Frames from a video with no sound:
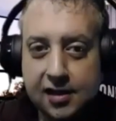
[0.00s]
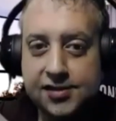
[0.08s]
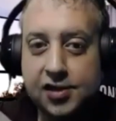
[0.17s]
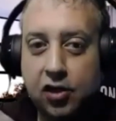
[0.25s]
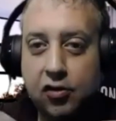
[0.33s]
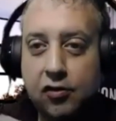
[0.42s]

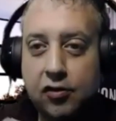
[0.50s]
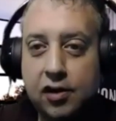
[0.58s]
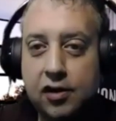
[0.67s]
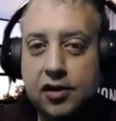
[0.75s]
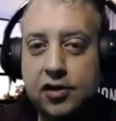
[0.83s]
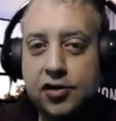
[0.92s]
So
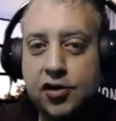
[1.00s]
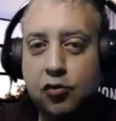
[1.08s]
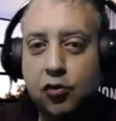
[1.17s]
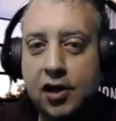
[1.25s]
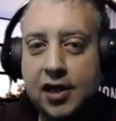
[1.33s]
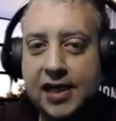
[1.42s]
you
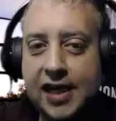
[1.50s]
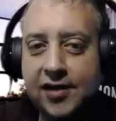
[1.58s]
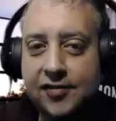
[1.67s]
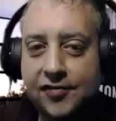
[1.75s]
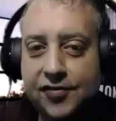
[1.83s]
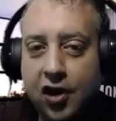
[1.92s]
want to
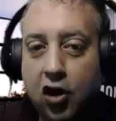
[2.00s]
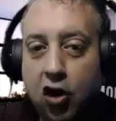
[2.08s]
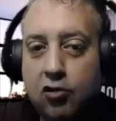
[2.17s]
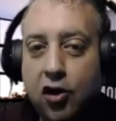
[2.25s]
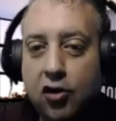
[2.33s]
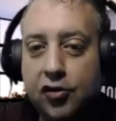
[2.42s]
give the
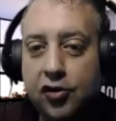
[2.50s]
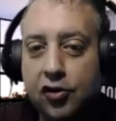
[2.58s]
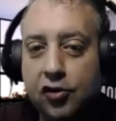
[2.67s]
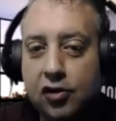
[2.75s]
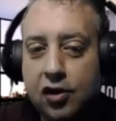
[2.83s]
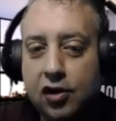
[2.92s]

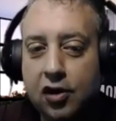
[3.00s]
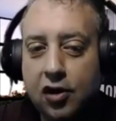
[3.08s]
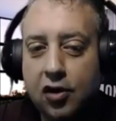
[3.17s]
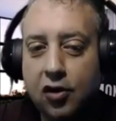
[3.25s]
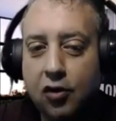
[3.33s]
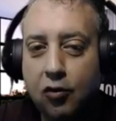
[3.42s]
homeowner
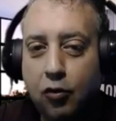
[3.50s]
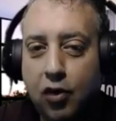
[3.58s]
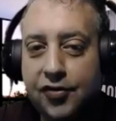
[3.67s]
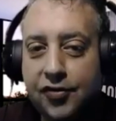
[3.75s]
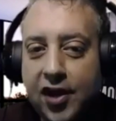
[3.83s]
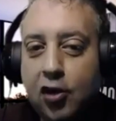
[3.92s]

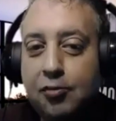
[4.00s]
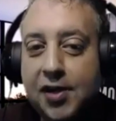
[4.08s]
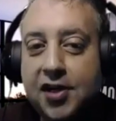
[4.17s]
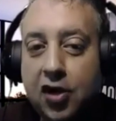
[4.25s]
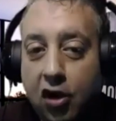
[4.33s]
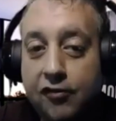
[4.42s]
what they'll be
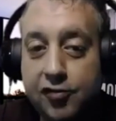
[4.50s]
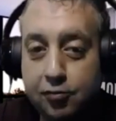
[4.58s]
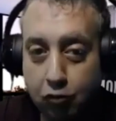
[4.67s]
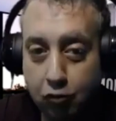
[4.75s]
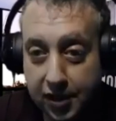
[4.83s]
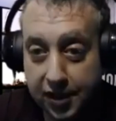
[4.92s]

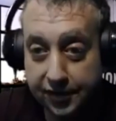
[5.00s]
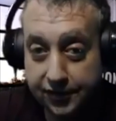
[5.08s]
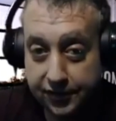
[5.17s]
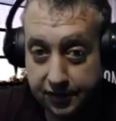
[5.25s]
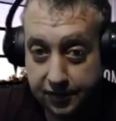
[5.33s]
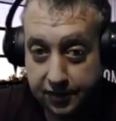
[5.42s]
comfortable with.
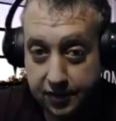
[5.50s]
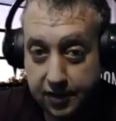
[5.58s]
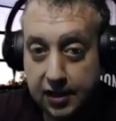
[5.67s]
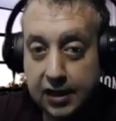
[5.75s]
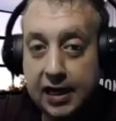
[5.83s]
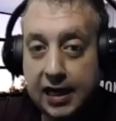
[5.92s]

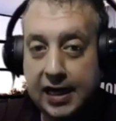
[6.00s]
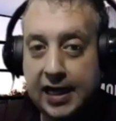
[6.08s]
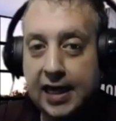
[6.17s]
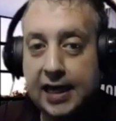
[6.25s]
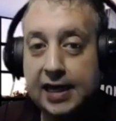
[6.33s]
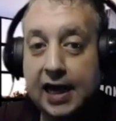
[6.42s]

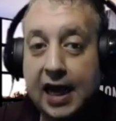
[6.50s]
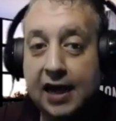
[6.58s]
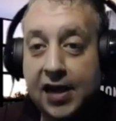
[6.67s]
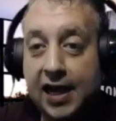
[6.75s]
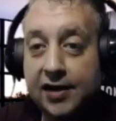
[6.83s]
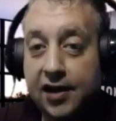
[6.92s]
And I've
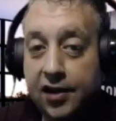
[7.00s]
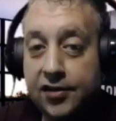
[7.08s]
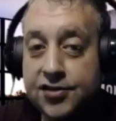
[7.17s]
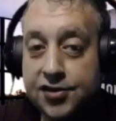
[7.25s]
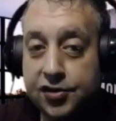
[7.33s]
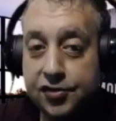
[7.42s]
had
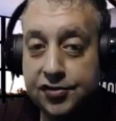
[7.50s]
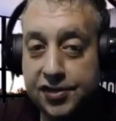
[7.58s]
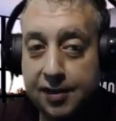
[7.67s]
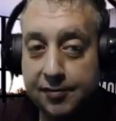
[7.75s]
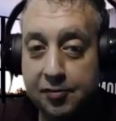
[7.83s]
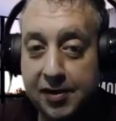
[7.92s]
other students
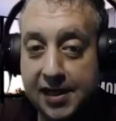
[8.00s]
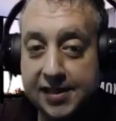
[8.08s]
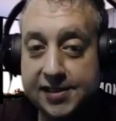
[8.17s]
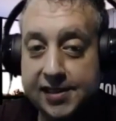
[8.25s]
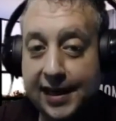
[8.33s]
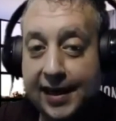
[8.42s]
come to me and
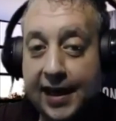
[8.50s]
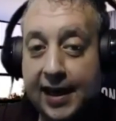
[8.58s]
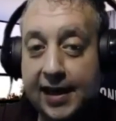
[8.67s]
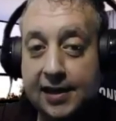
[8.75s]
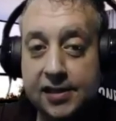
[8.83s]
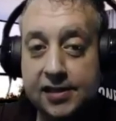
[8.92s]
say,
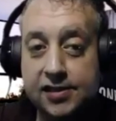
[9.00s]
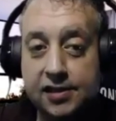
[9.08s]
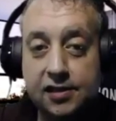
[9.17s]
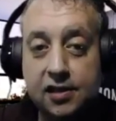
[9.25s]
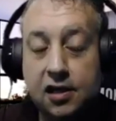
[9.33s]
hey, listen,